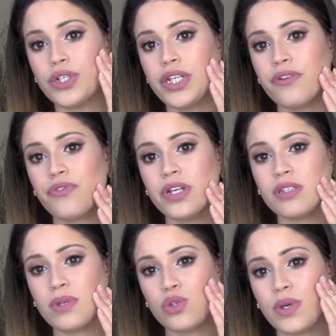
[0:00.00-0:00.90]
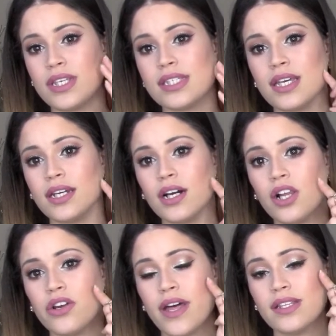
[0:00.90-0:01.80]
difference between the skin
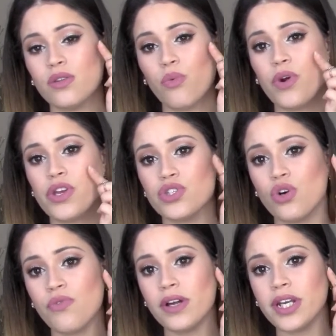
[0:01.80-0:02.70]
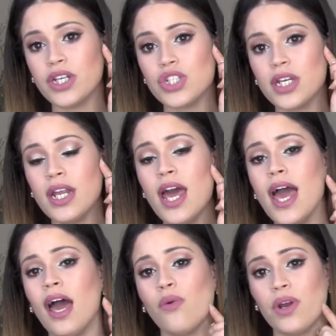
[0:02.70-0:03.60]
color that where there's no foundation
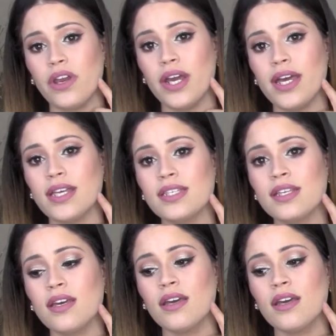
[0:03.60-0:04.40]
and where there is,